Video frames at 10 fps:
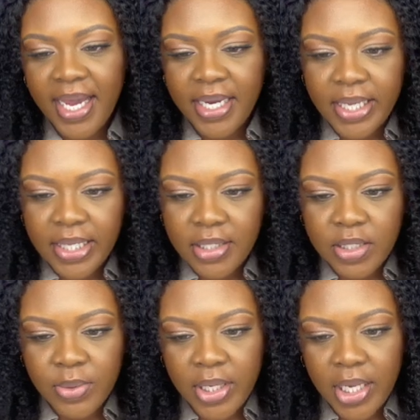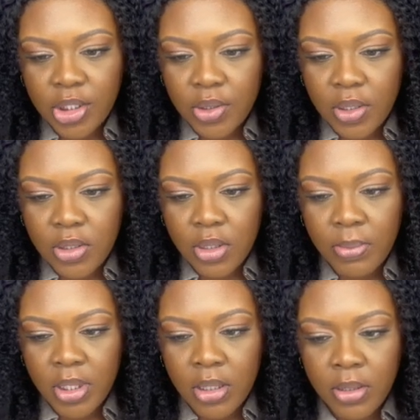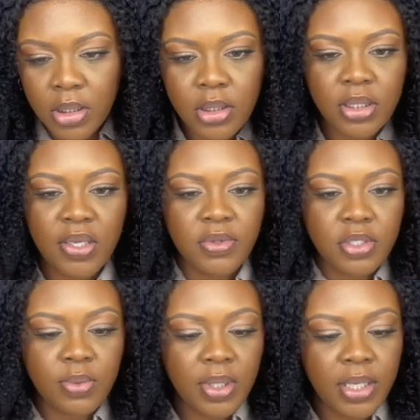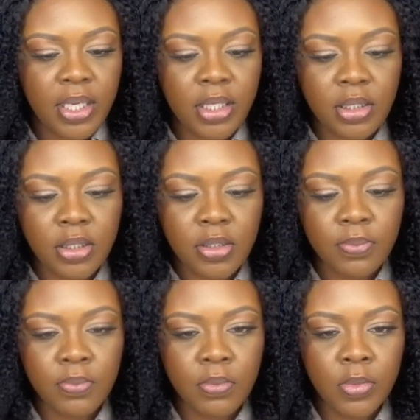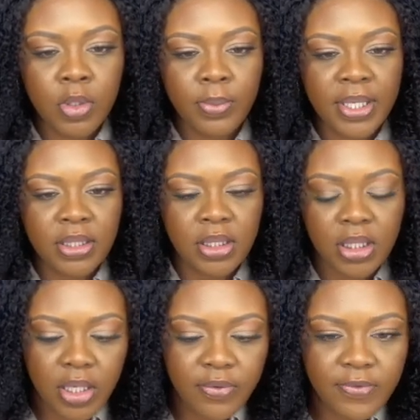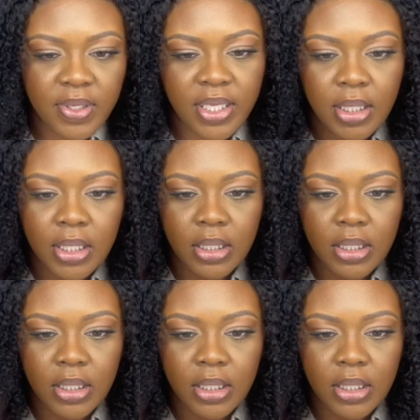I kind of like this one actually, so I'm gonna save this one as YT. I don't feel like